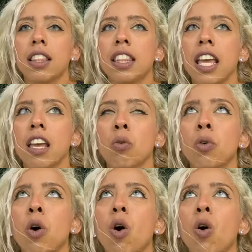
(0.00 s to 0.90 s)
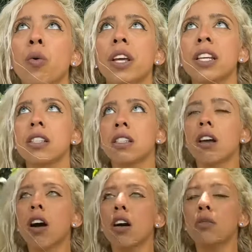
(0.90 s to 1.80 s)
they will always
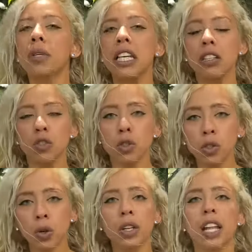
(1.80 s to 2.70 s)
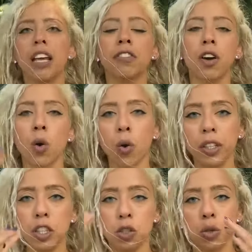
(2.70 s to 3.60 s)
come into your life
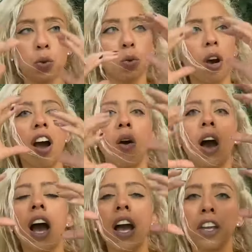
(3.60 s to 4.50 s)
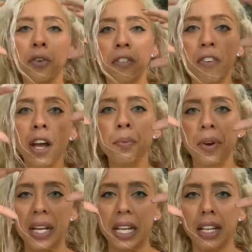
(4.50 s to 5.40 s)
according to how high you're
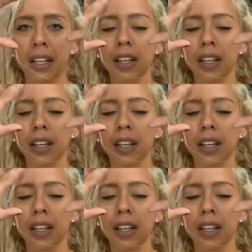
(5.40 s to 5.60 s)
vibrating.